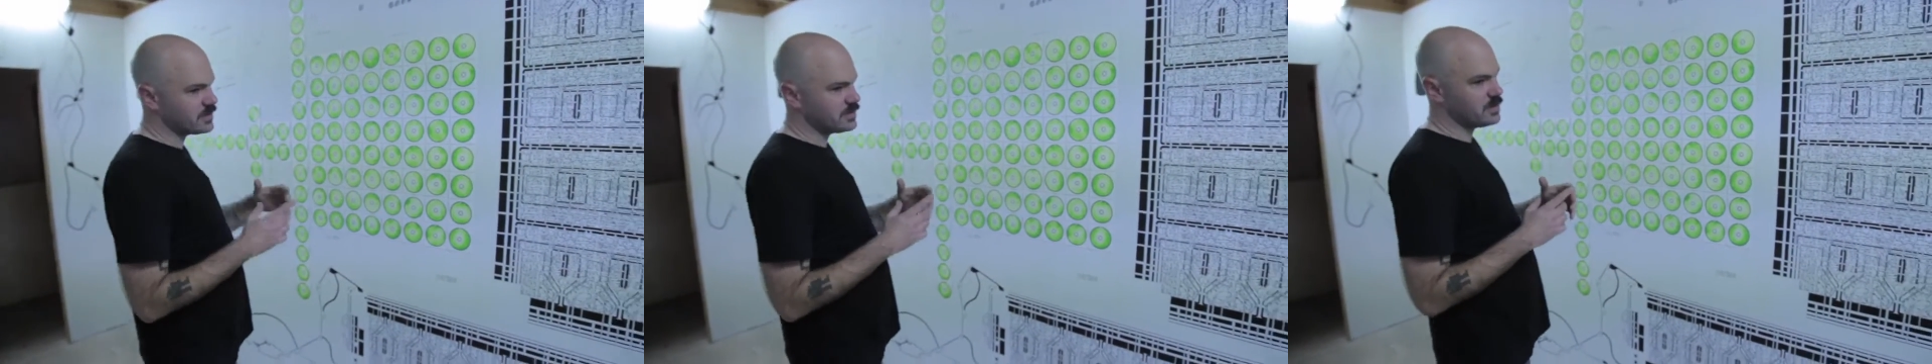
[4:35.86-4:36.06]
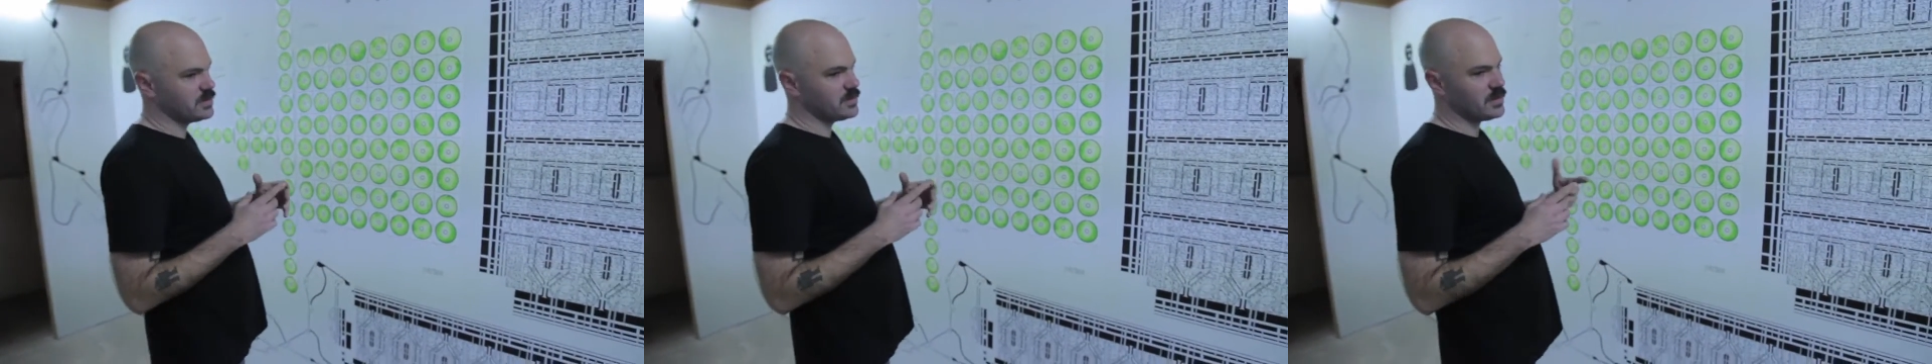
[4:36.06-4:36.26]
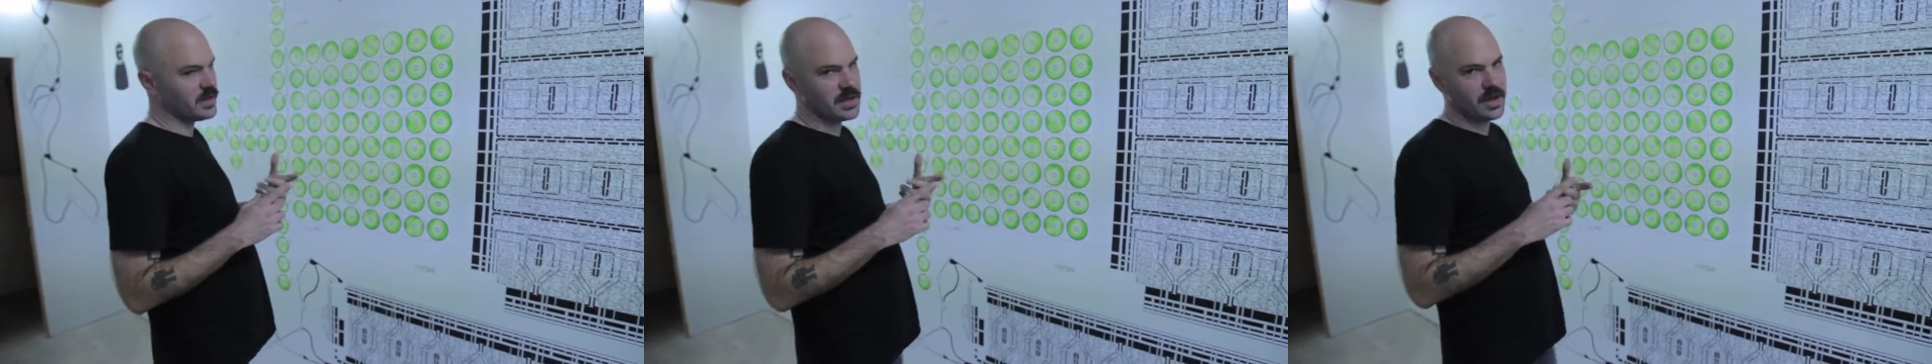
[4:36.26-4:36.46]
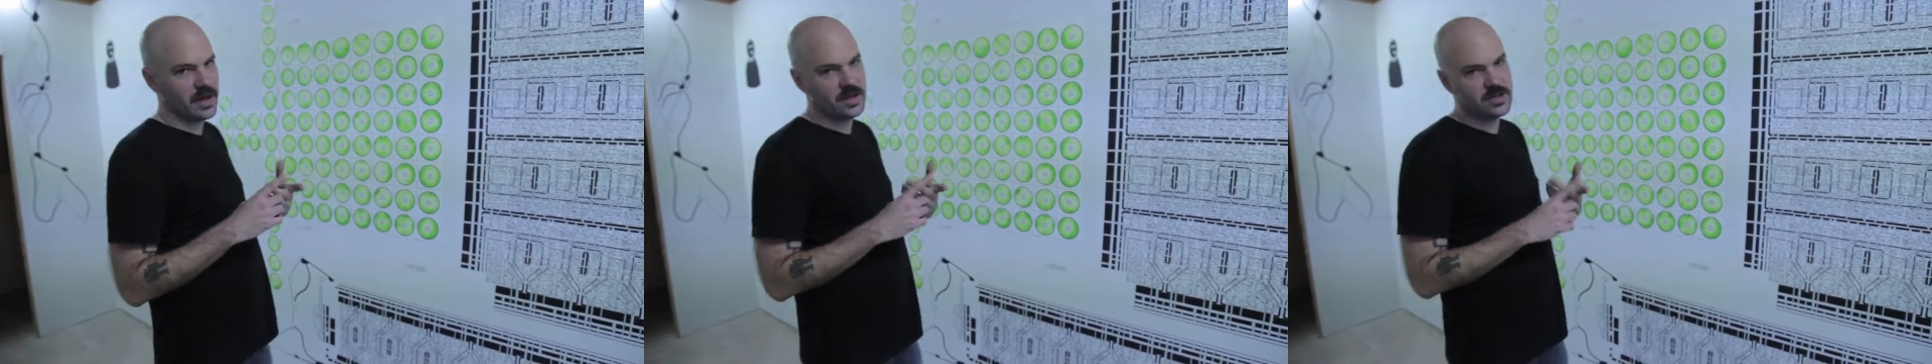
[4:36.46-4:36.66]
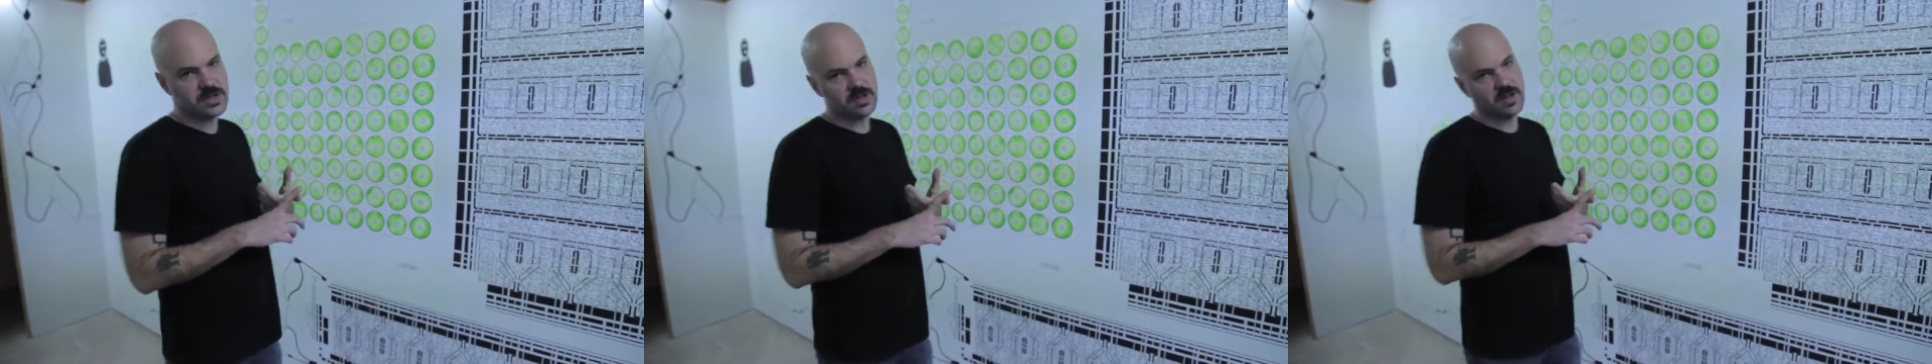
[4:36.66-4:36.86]
and these like
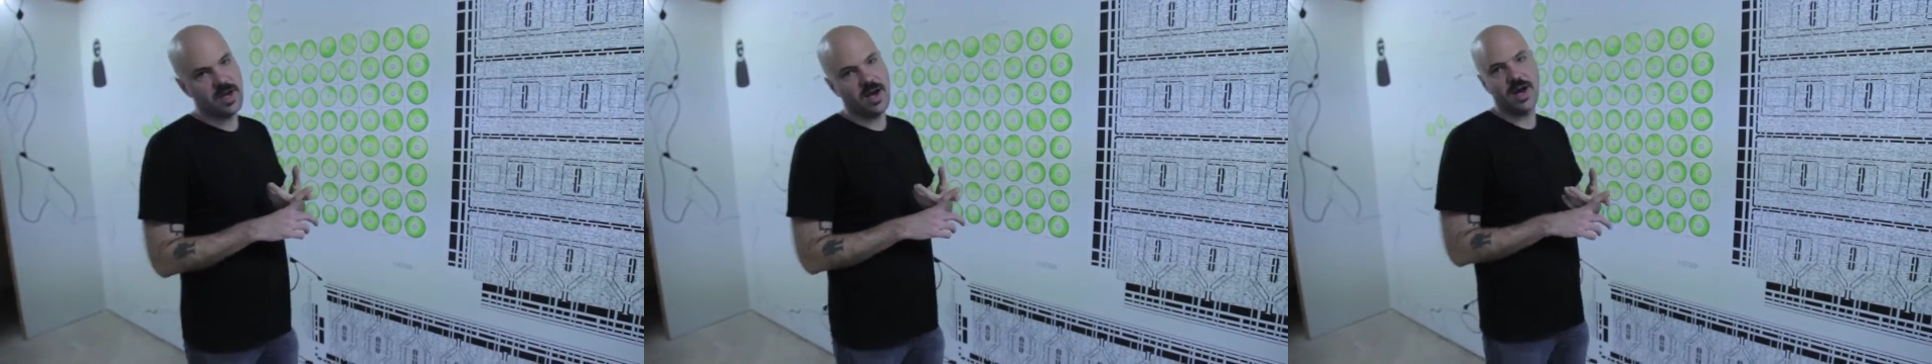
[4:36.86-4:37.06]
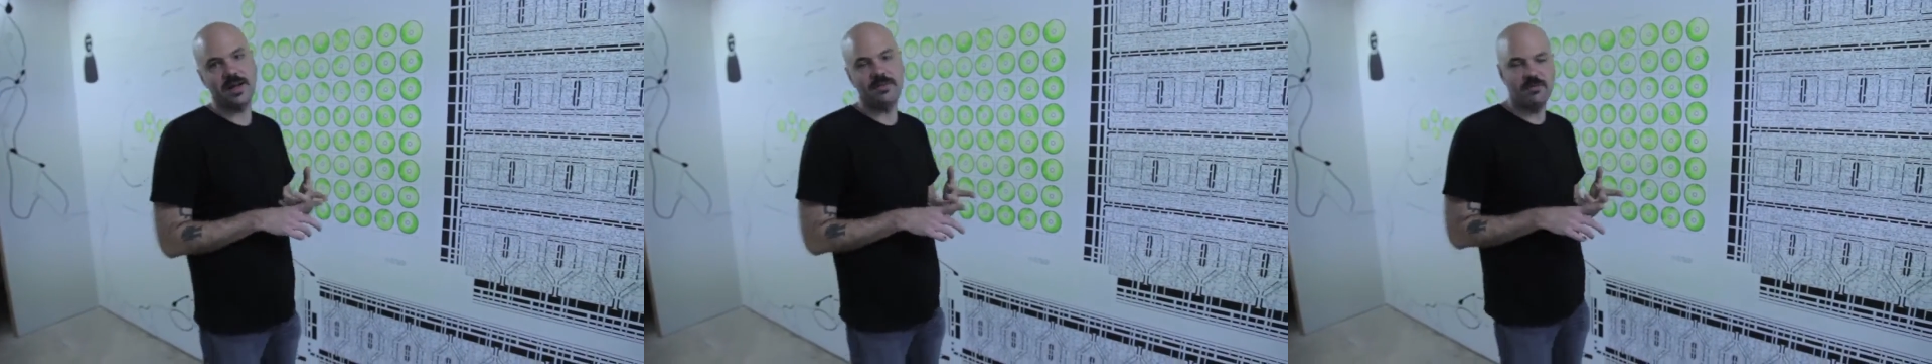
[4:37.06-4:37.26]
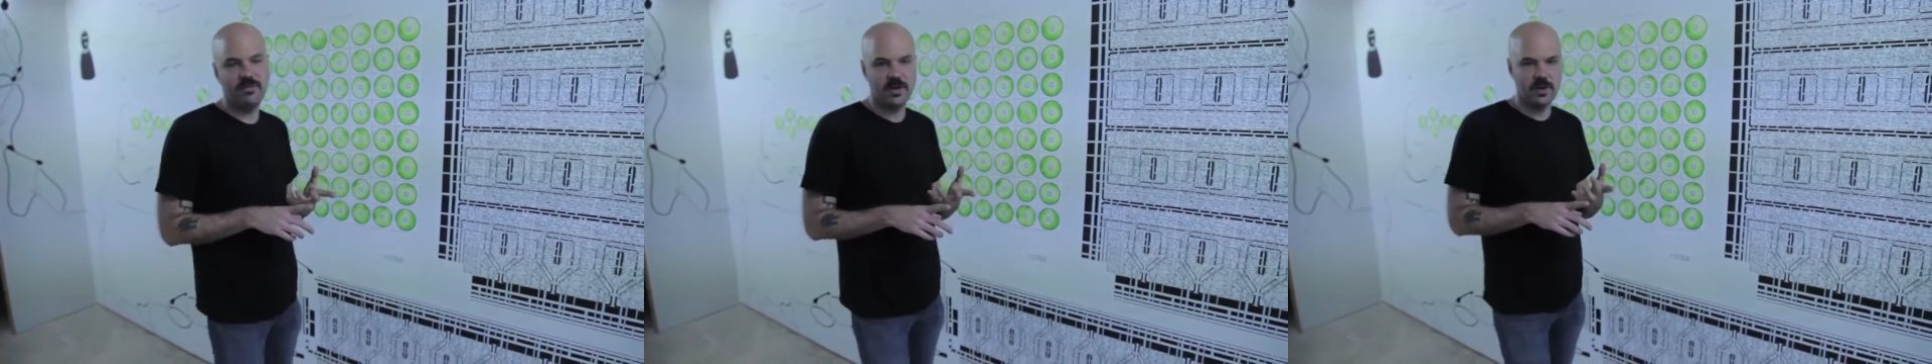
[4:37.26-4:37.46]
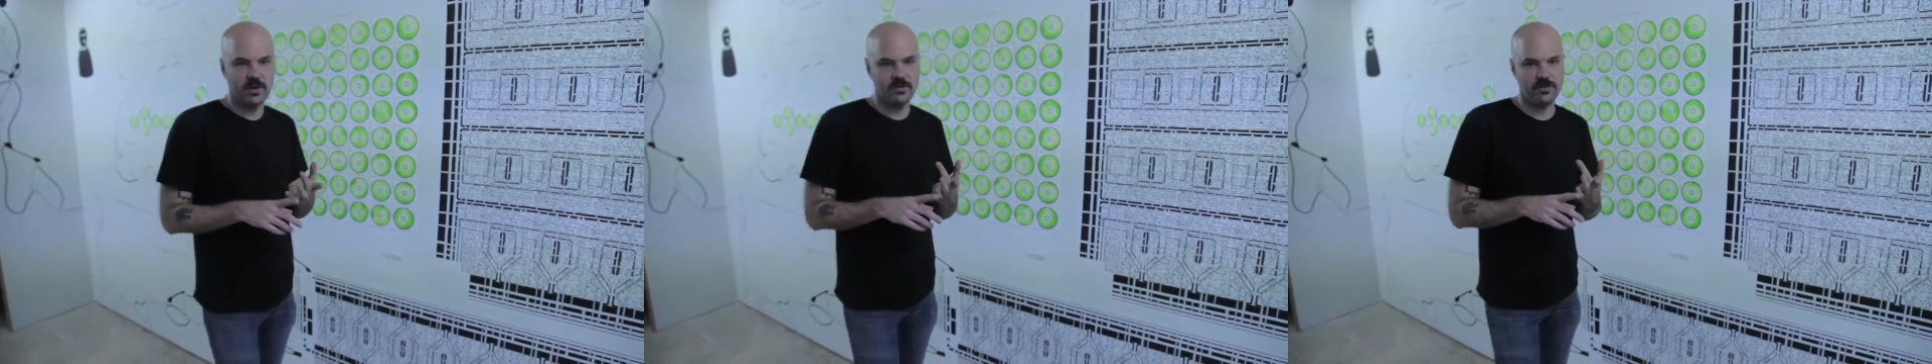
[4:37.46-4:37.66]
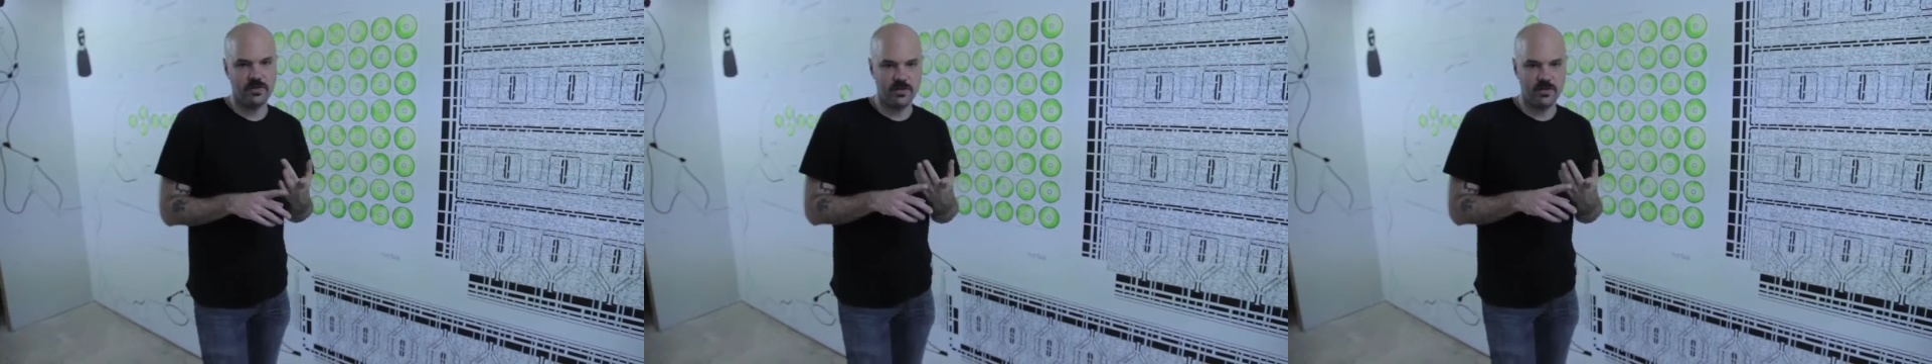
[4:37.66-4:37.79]
ancient god figures,